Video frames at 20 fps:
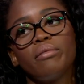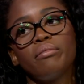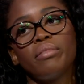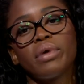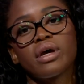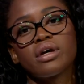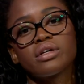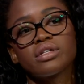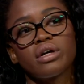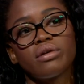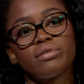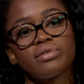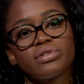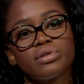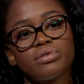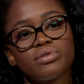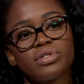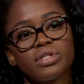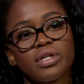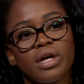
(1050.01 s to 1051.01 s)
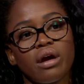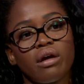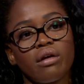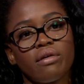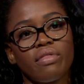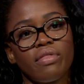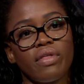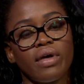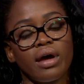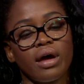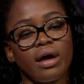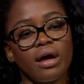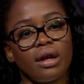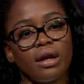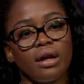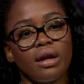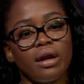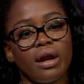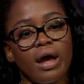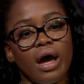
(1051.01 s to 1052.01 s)
because I was so scared
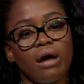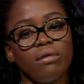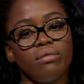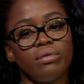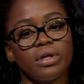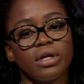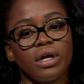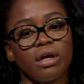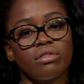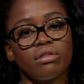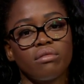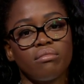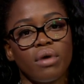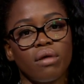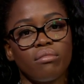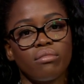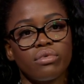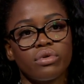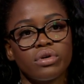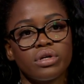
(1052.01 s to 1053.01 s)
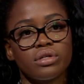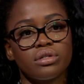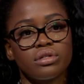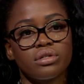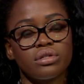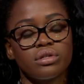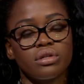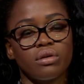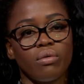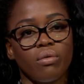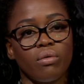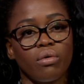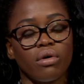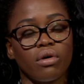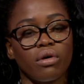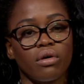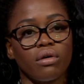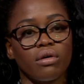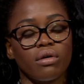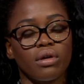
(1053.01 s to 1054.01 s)
that I would get the memories,
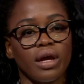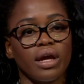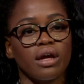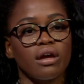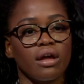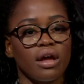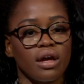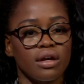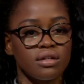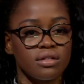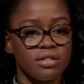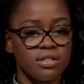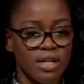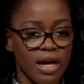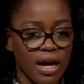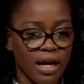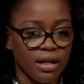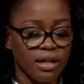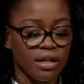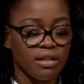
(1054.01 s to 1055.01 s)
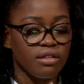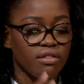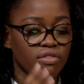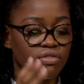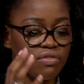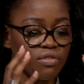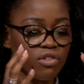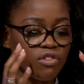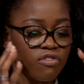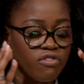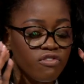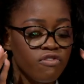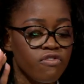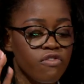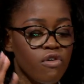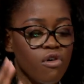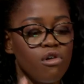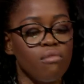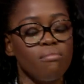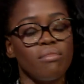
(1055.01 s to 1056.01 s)
or like exactly the
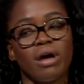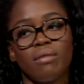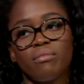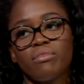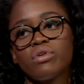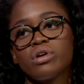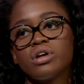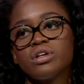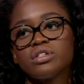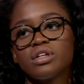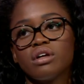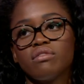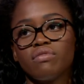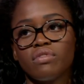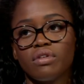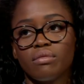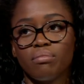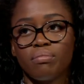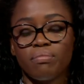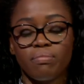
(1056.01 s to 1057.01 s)
full memories of the